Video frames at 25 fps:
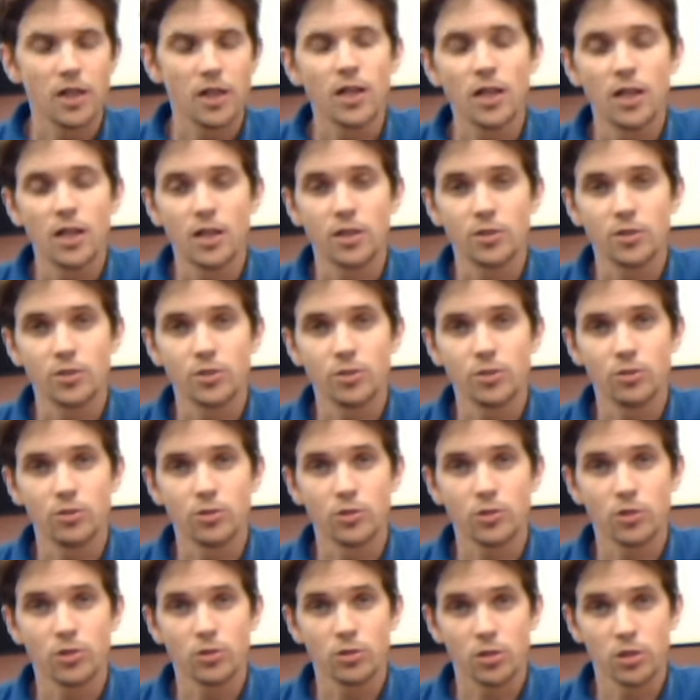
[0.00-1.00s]
how to
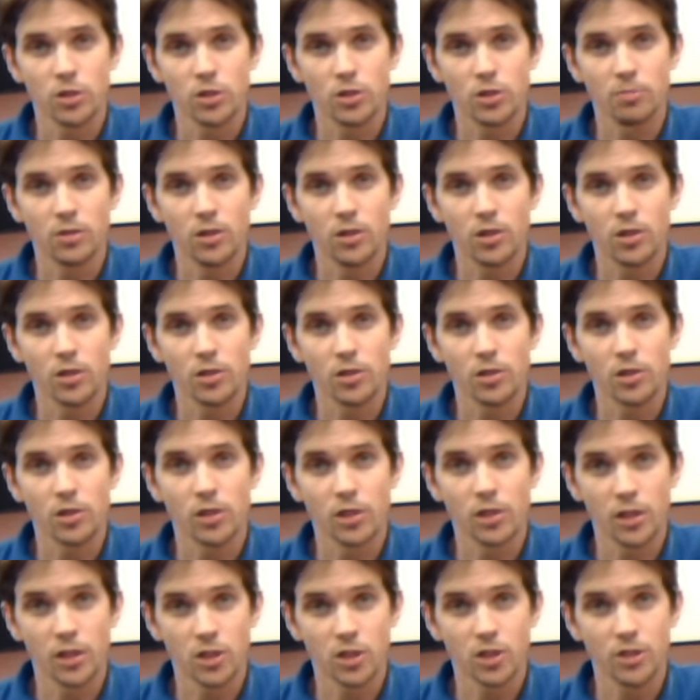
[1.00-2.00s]
search the BARD
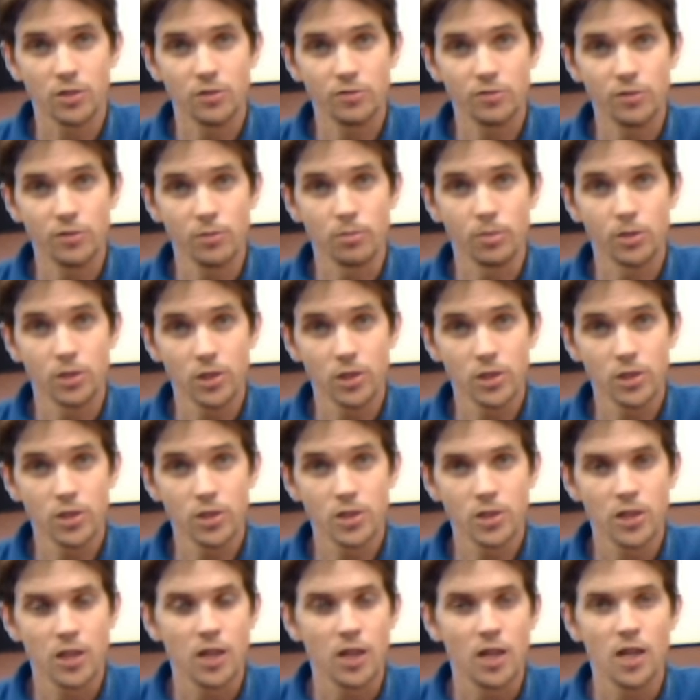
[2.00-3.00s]
collection for
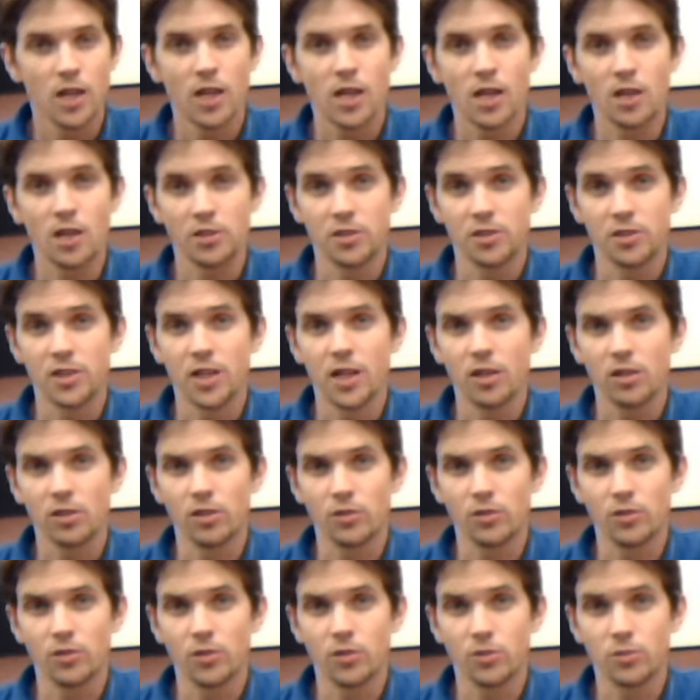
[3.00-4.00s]
books, how to
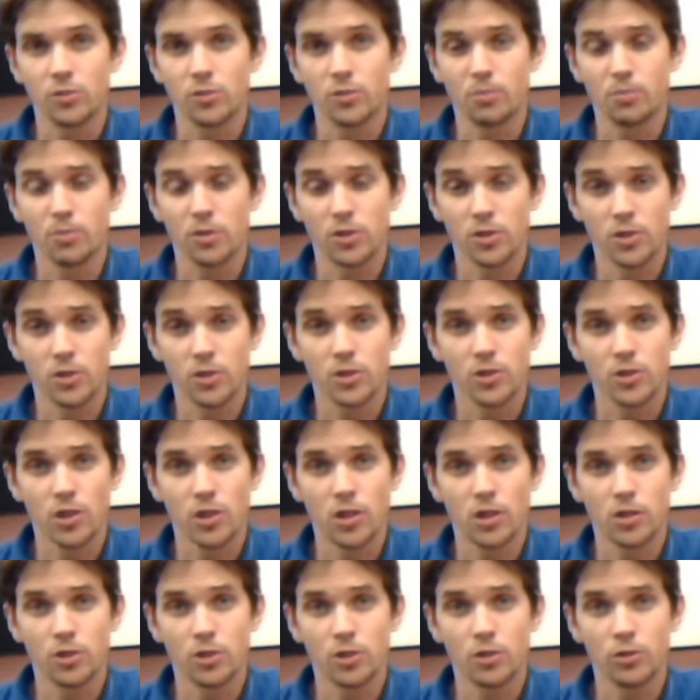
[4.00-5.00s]
download those books
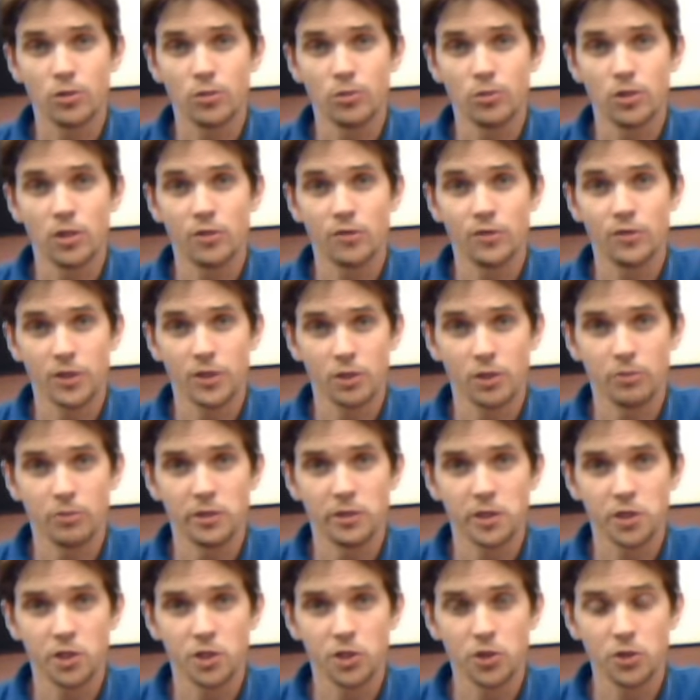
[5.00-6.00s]
onto a Victor
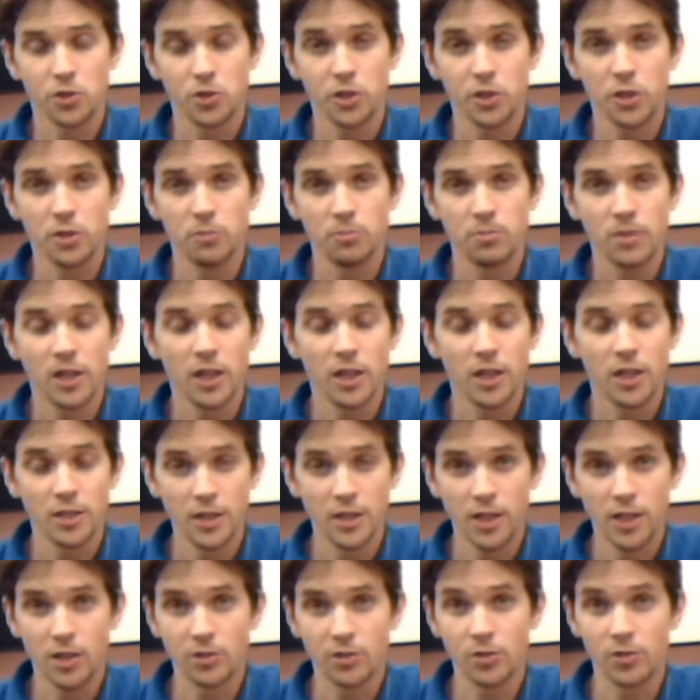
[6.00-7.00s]
Reader Stream, and
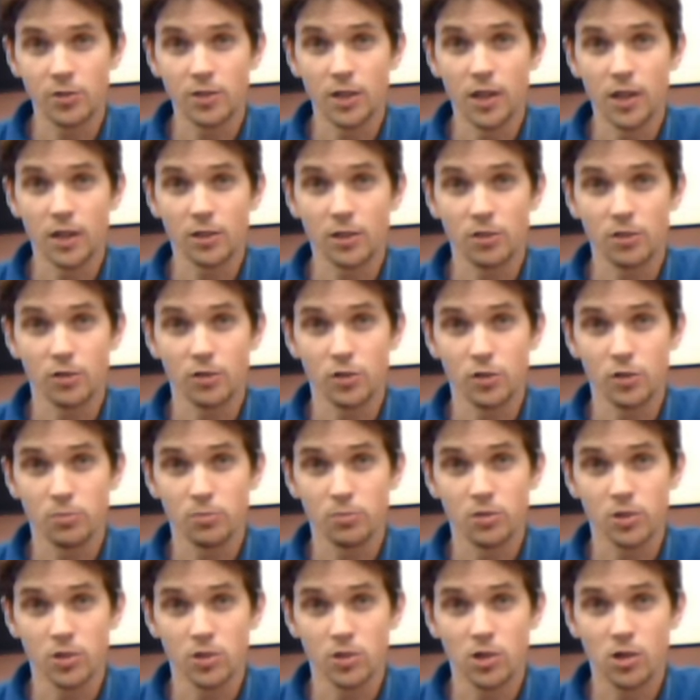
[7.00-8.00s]
how to download those
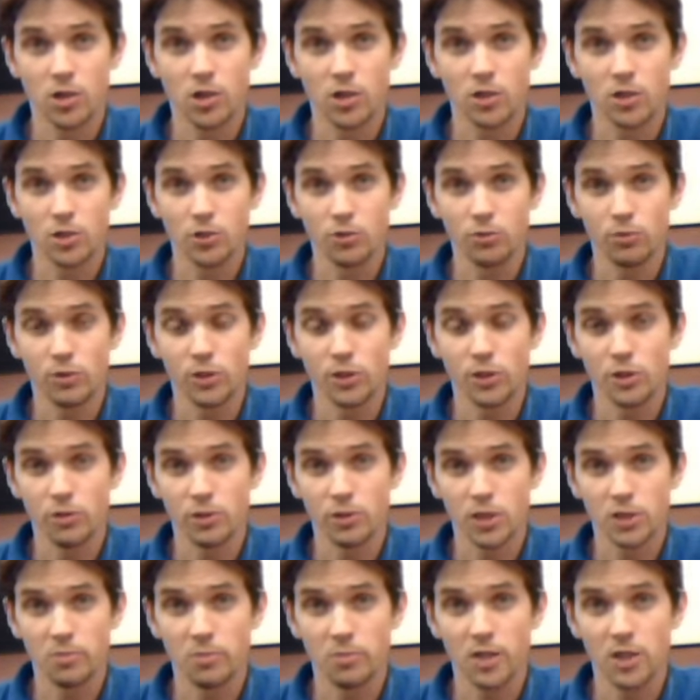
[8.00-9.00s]
books onto a
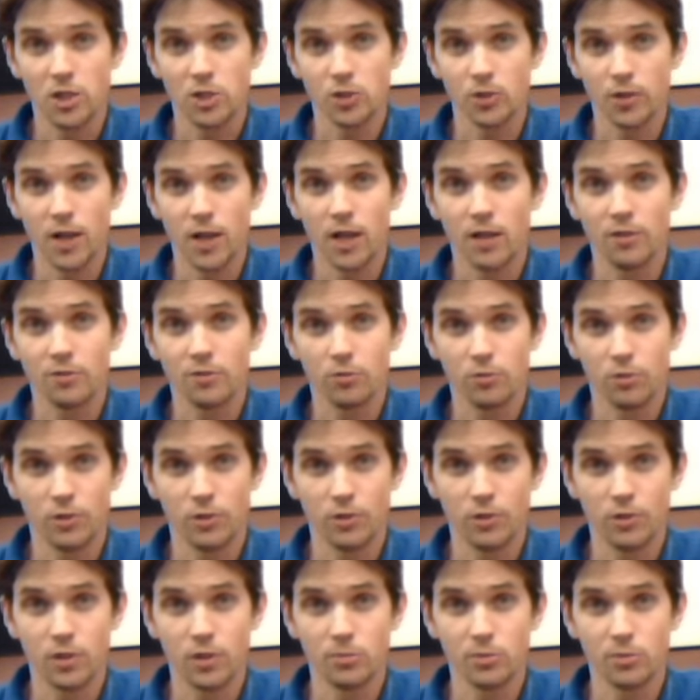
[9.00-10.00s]
USB drive or
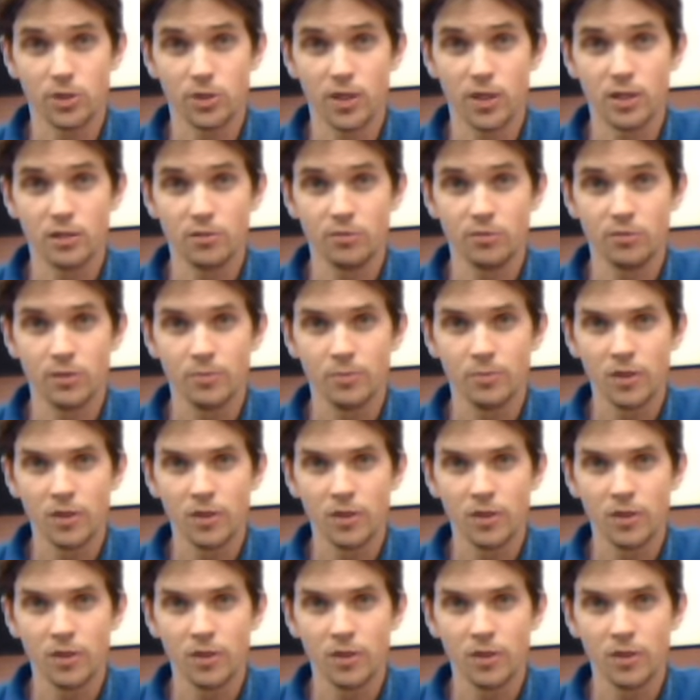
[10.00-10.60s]
thumb drive.